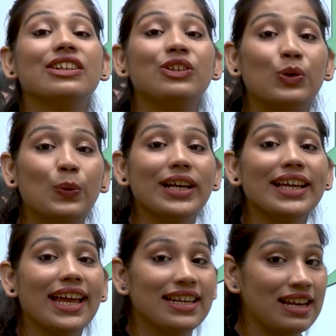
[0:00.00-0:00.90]
You will
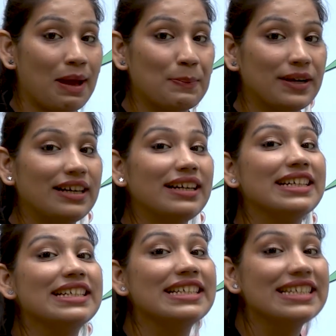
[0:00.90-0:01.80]
get number
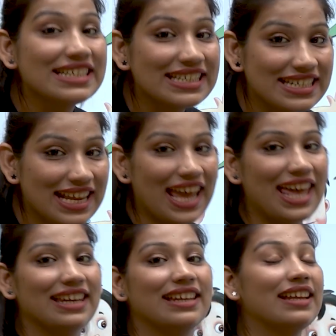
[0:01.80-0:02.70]

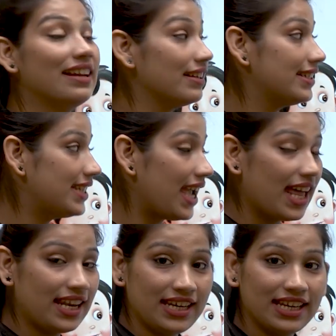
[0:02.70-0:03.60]
10.
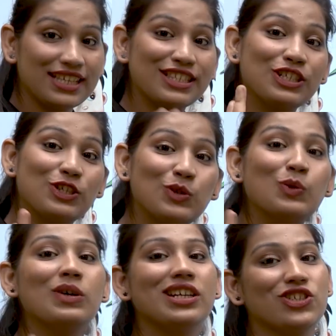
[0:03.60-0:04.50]
10 is a
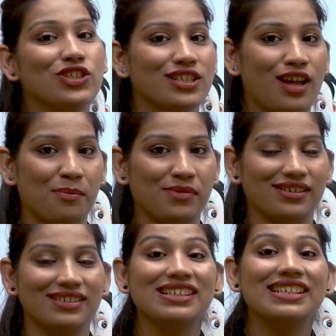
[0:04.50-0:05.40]
2-digit
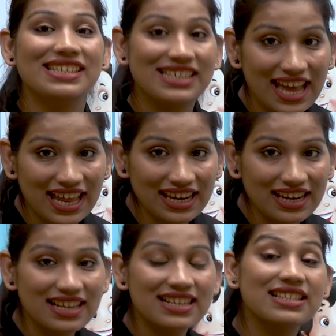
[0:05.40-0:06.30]
number. 10
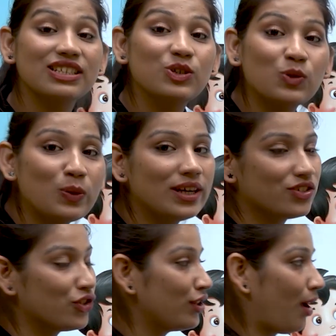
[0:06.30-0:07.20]
is a
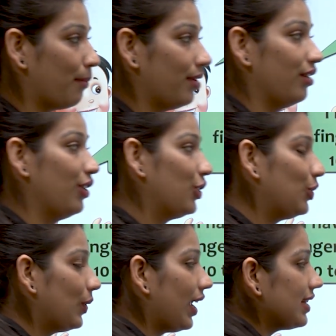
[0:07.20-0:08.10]
2-digit number.
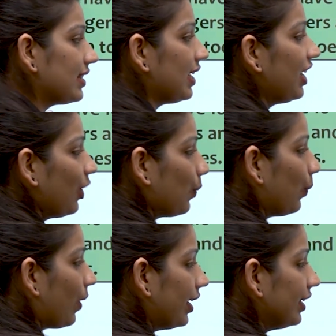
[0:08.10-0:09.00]
You can see
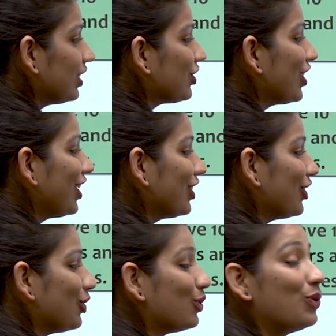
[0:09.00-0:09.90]
1 digit,
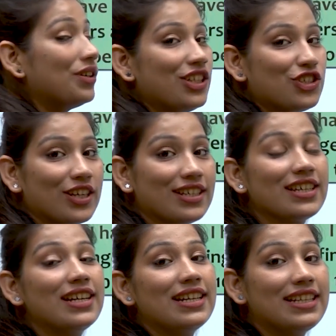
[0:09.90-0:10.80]
2 digit.
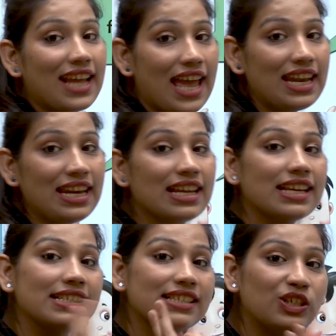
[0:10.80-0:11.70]
10
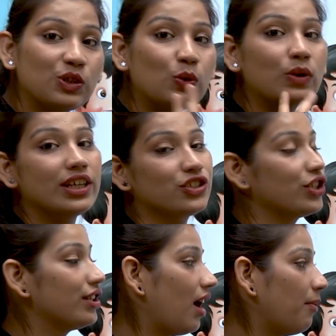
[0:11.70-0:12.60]
is a
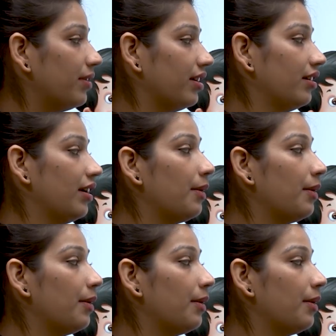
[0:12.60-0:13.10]
2-digit number.